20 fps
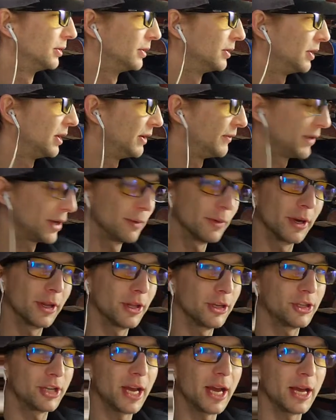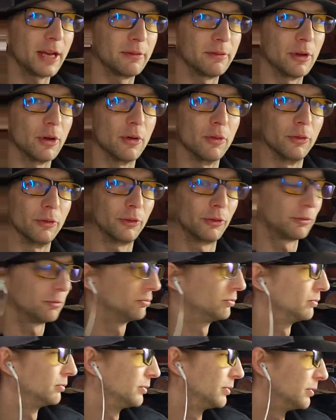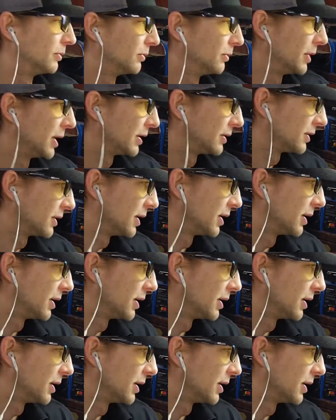If anyone in the chat knows, let